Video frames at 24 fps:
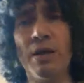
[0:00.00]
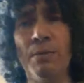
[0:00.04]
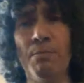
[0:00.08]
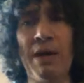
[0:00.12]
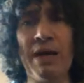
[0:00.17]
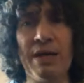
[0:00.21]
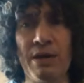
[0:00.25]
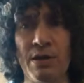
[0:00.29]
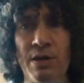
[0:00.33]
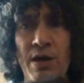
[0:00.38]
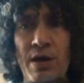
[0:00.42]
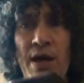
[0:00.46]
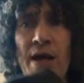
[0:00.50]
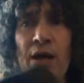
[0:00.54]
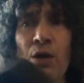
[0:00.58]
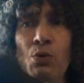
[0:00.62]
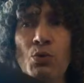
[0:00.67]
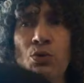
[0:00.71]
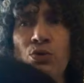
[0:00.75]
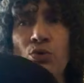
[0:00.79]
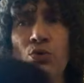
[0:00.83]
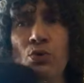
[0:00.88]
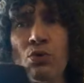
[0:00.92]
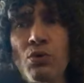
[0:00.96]
made in
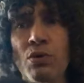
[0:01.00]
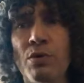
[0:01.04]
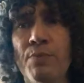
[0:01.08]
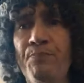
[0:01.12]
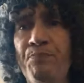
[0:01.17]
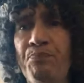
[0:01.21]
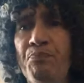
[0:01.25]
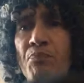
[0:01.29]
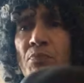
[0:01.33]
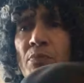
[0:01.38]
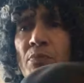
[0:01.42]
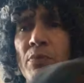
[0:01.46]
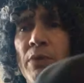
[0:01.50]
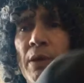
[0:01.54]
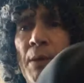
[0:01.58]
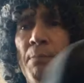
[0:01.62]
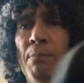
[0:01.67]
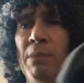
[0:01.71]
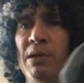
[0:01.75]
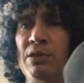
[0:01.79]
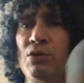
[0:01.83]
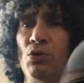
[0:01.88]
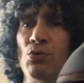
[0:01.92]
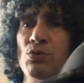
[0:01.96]
Ecuador,
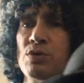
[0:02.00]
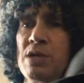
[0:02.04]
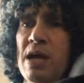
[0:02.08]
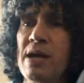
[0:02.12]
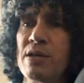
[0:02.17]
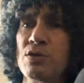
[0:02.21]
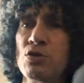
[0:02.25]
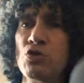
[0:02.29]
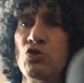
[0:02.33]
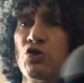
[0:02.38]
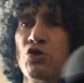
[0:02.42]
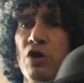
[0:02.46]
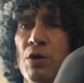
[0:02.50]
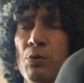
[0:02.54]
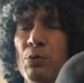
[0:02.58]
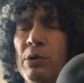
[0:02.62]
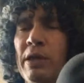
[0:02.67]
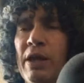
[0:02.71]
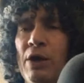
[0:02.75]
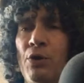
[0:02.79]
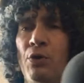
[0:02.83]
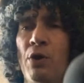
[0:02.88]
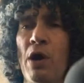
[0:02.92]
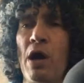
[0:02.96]
but those hats
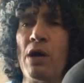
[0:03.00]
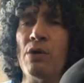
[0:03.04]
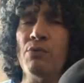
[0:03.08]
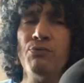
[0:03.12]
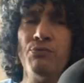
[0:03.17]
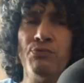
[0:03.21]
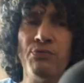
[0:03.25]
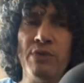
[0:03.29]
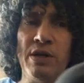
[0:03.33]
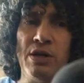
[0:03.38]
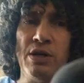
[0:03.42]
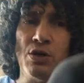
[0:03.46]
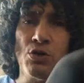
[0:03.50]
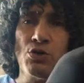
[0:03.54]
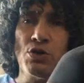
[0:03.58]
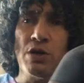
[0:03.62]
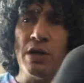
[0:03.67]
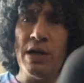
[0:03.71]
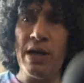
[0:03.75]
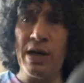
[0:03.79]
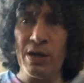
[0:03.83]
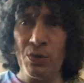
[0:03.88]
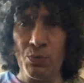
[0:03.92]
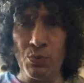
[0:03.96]
generally are not finished
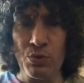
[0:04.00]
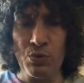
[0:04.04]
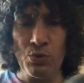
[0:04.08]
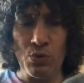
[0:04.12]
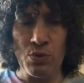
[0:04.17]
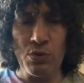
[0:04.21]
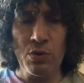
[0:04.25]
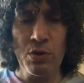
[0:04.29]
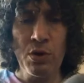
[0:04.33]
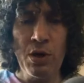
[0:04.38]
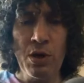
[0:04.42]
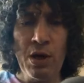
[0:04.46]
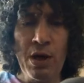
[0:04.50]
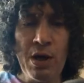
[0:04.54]
in Ecuador.